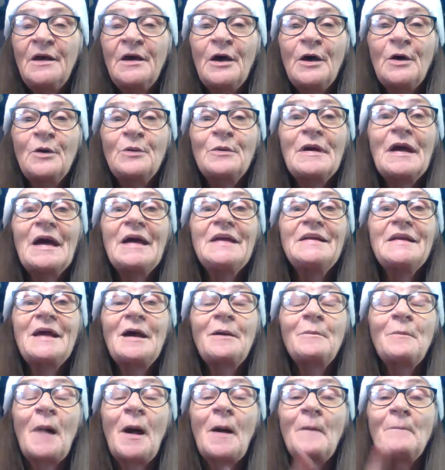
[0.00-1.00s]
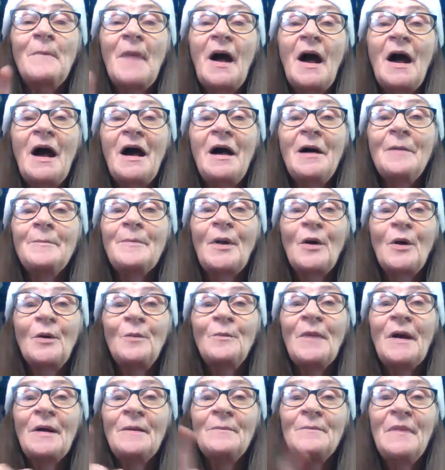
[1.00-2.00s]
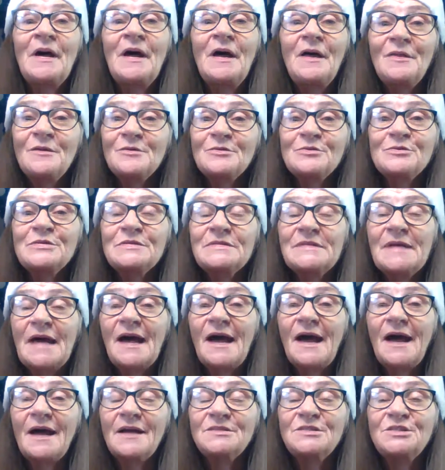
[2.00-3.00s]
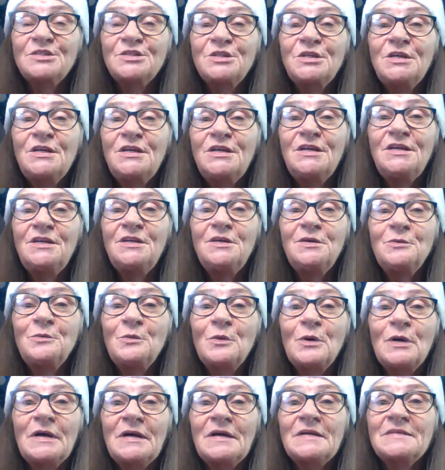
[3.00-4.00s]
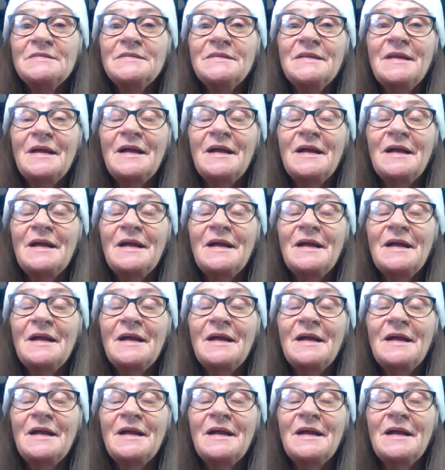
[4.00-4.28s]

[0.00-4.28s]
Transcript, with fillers: Okay, now my mom on my mother's side, she was an